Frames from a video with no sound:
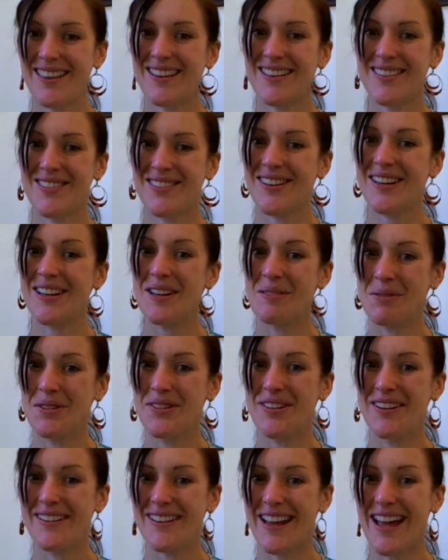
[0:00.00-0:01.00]
think it's really
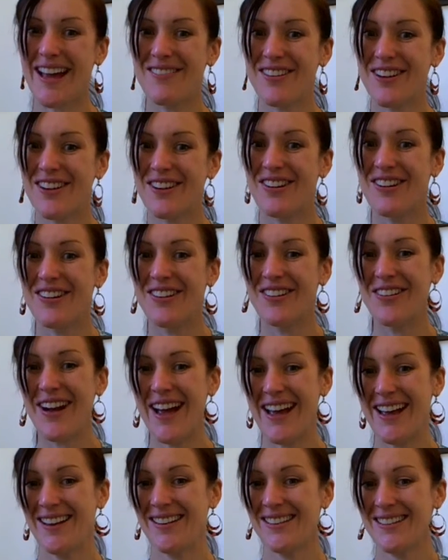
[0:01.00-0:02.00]
important to have a
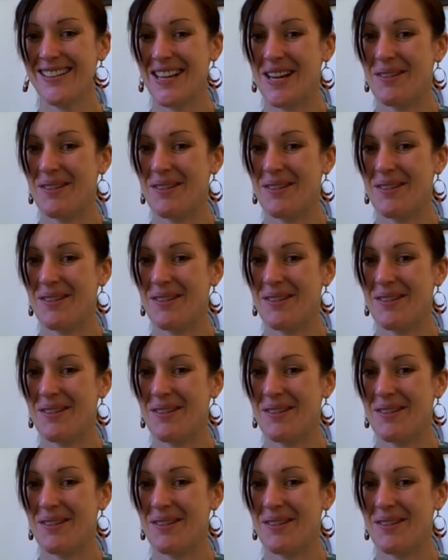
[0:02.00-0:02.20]
goal and